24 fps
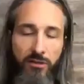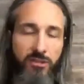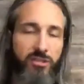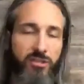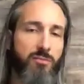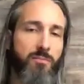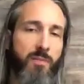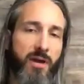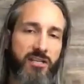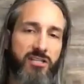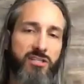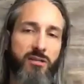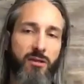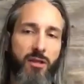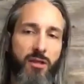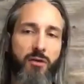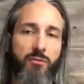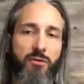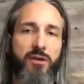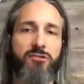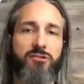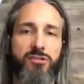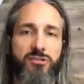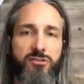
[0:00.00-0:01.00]
news you mentioned
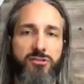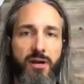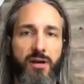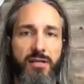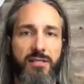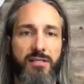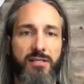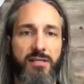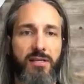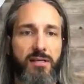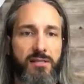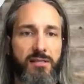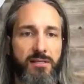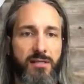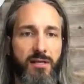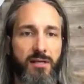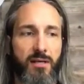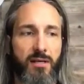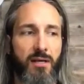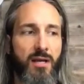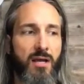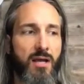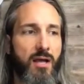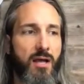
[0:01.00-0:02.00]
low interest rates is
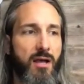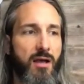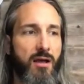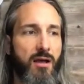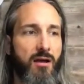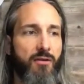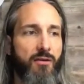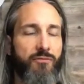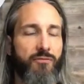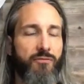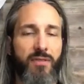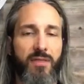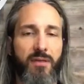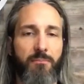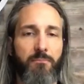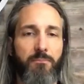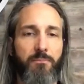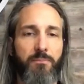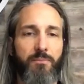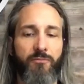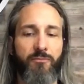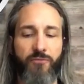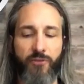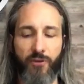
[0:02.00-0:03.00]
for the
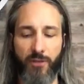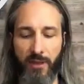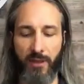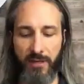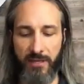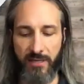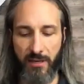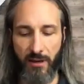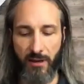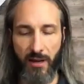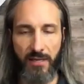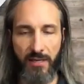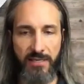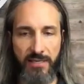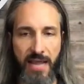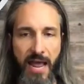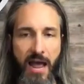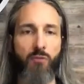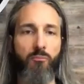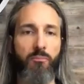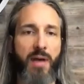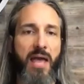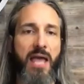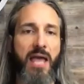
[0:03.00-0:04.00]
for the, the
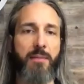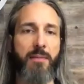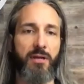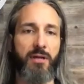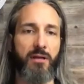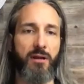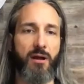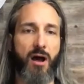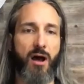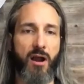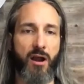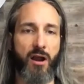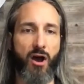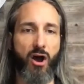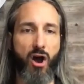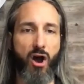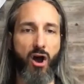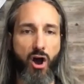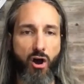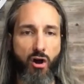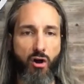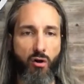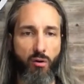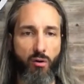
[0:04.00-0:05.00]
down payment on a
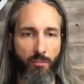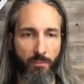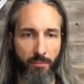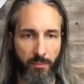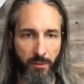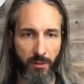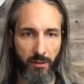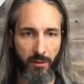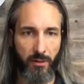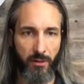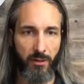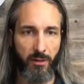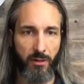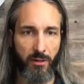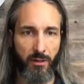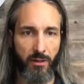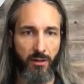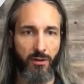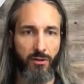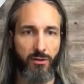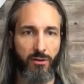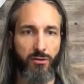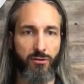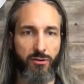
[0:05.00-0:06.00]
home,
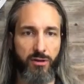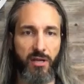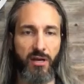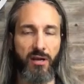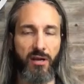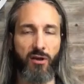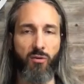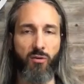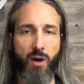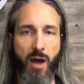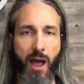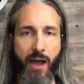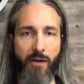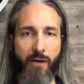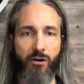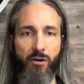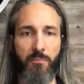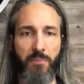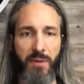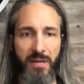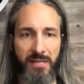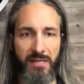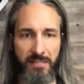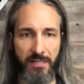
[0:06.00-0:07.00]
you can
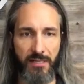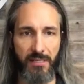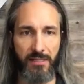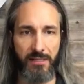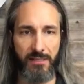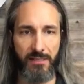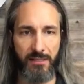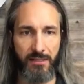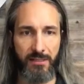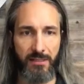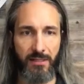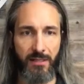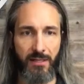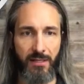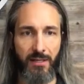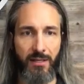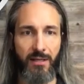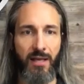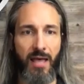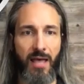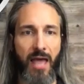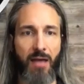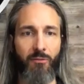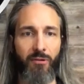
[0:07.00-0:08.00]
acquire a business.
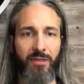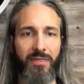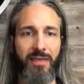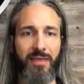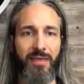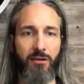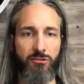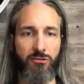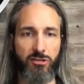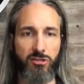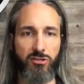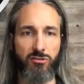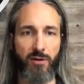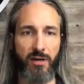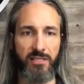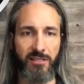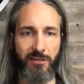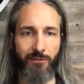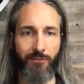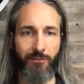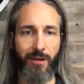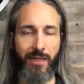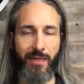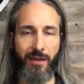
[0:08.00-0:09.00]
And with the interest
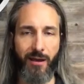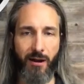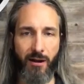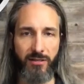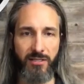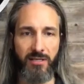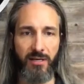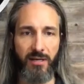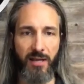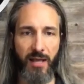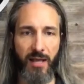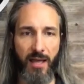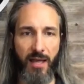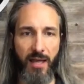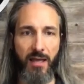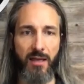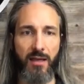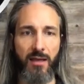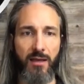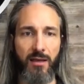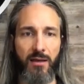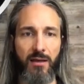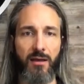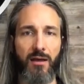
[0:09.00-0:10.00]
rates the way they are
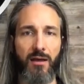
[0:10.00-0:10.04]
today,